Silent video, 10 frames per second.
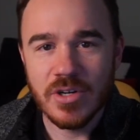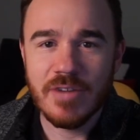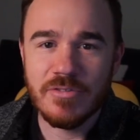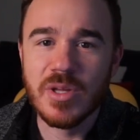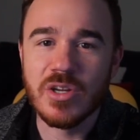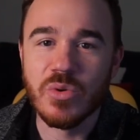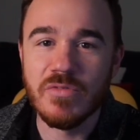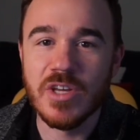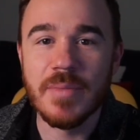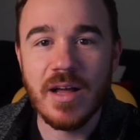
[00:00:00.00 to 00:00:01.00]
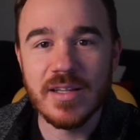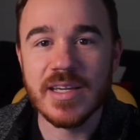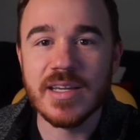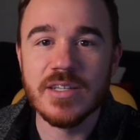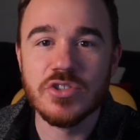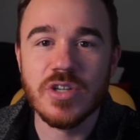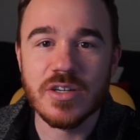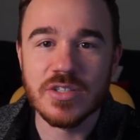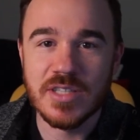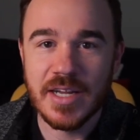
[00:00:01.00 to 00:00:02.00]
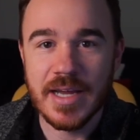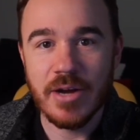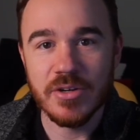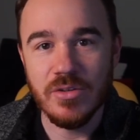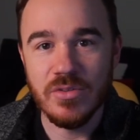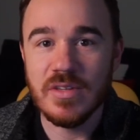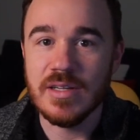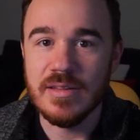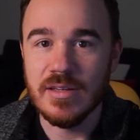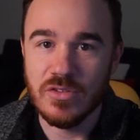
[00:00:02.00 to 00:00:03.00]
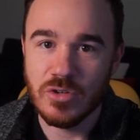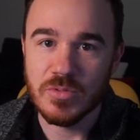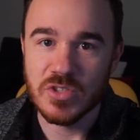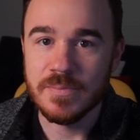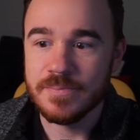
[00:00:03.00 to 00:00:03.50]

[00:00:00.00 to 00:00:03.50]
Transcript: not familiar with Vim, I'll link an introduction on how to use it in the description.